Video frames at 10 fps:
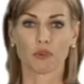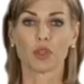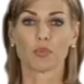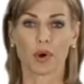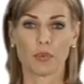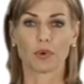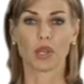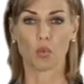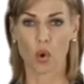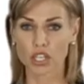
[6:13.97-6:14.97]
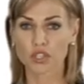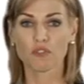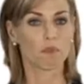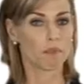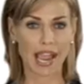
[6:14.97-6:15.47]
for the property, once you've
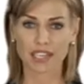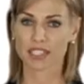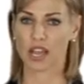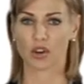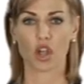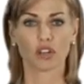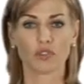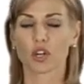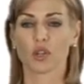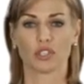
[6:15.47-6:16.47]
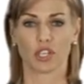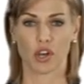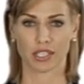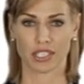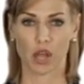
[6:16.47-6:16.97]
maxed out all of your closing
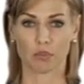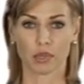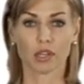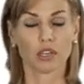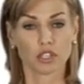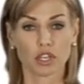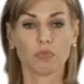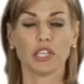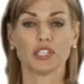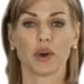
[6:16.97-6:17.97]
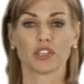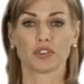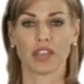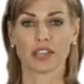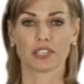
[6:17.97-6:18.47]
cost help, should be
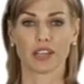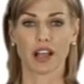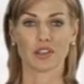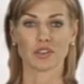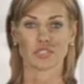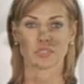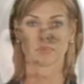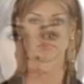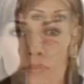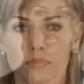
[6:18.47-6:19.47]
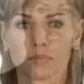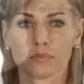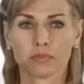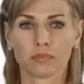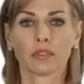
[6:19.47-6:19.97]
$200,000.
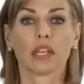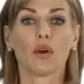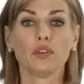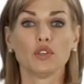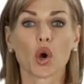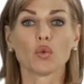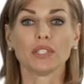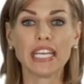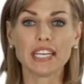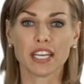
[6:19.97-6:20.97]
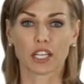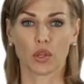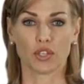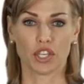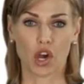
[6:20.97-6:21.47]
Now, if you don't need any
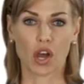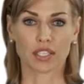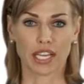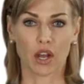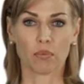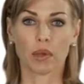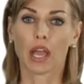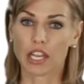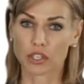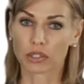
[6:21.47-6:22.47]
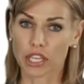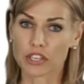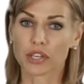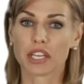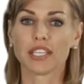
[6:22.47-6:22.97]
closing cost help and your
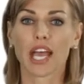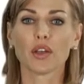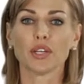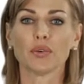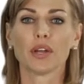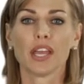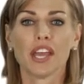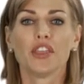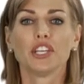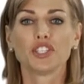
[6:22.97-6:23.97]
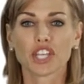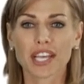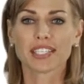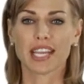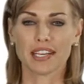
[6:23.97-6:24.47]
lender can tell you, then
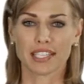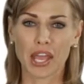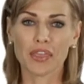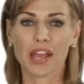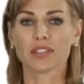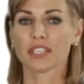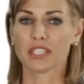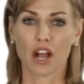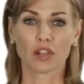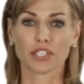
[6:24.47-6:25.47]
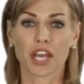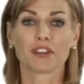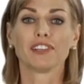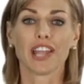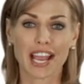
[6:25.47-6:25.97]
just take $10,000 out
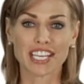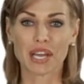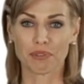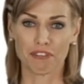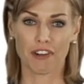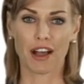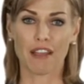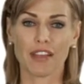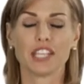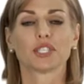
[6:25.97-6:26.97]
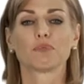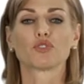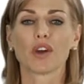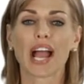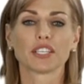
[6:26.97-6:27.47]
of line number 5 and
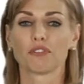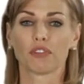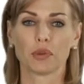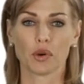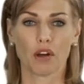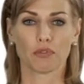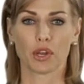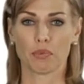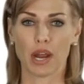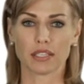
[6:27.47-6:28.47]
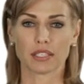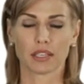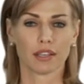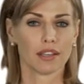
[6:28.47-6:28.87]
subtract it from your offering price.